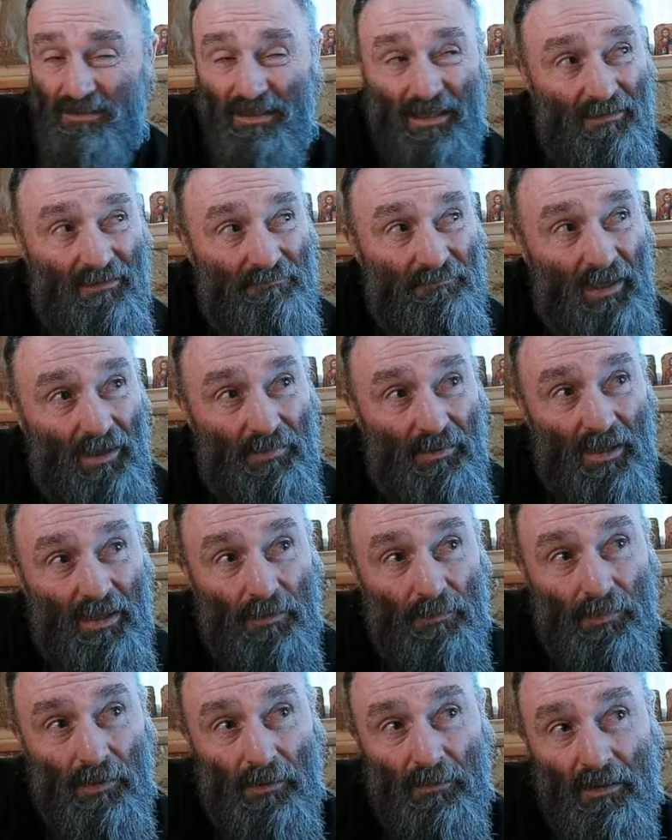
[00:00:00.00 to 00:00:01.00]
Now, maybe
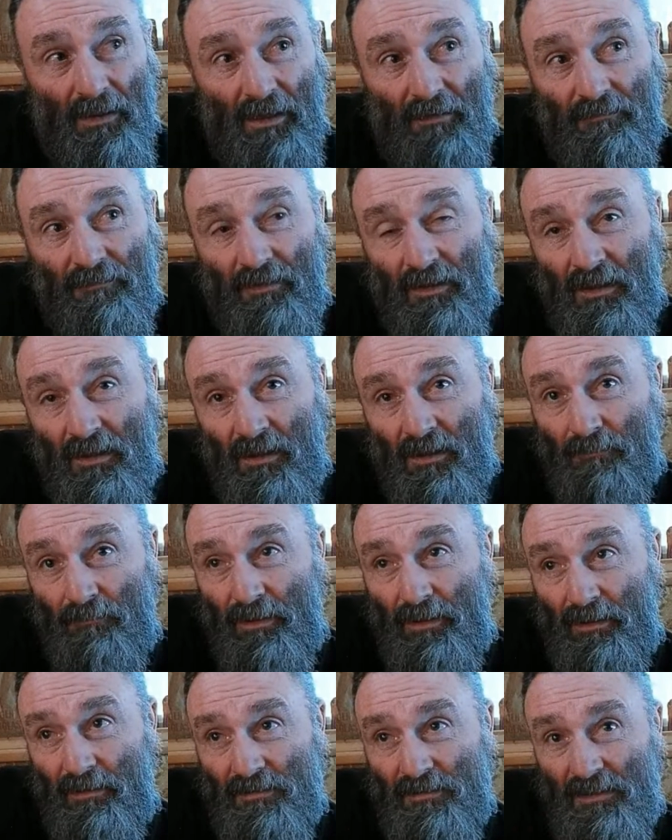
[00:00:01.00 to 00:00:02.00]
other people have
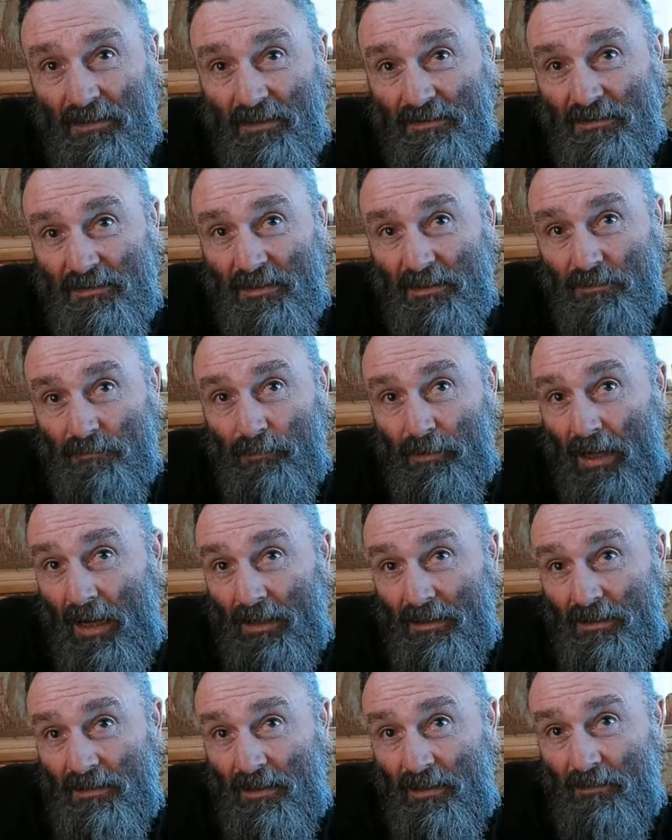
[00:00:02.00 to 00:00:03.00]
better success, but
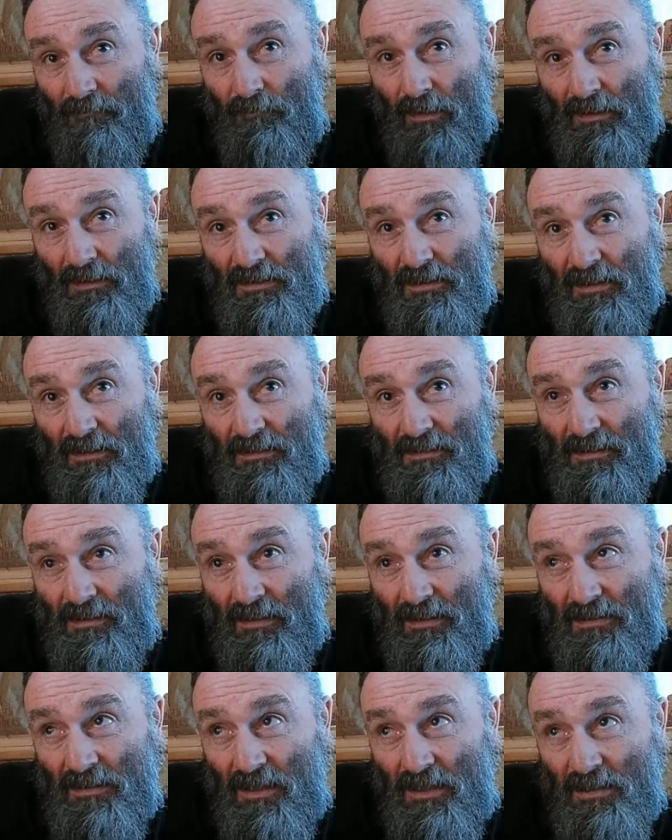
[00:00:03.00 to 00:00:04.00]
I didn't have much
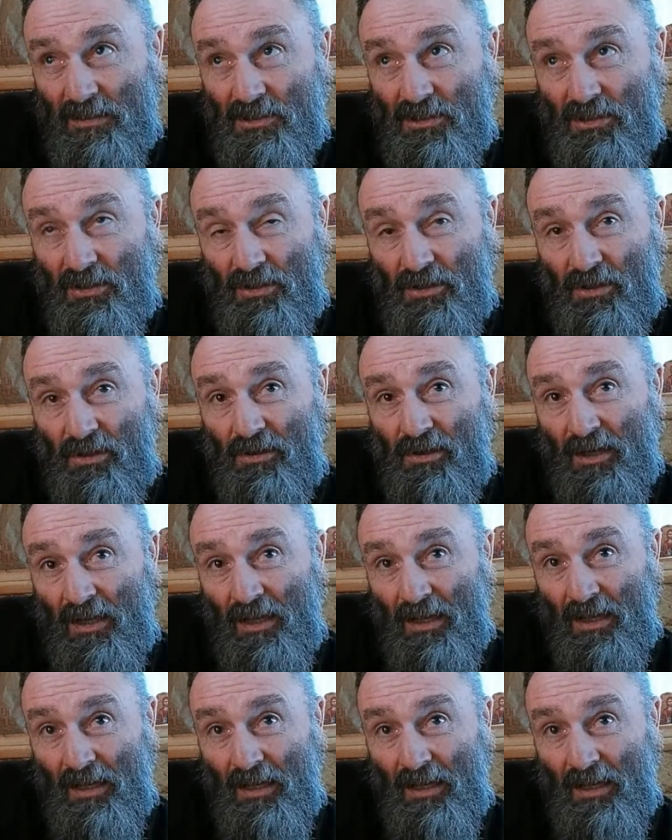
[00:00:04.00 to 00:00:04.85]
success this year.